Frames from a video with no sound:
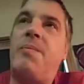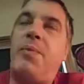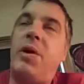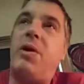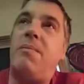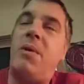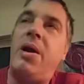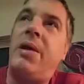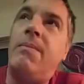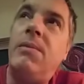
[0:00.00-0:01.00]
pretty good
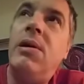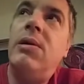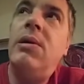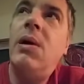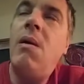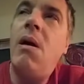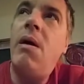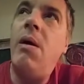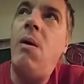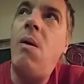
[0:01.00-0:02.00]
money,
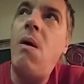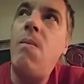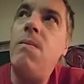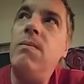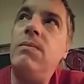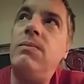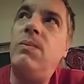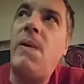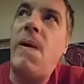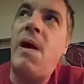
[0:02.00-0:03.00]
you know,
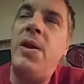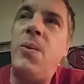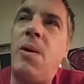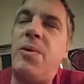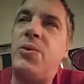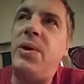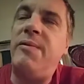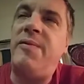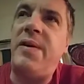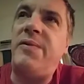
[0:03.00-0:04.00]
anywhere
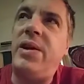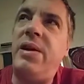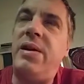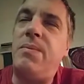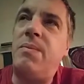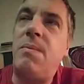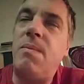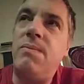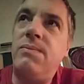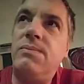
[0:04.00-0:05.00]
between $50 and
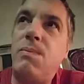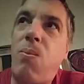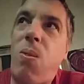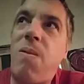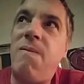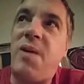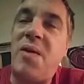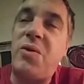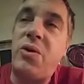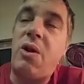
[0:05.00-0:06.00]

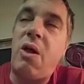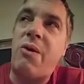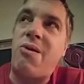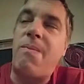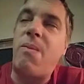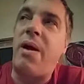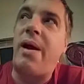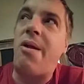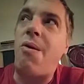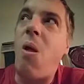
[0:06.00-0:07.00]
$500, I
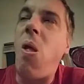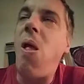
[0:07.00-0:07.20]
guess.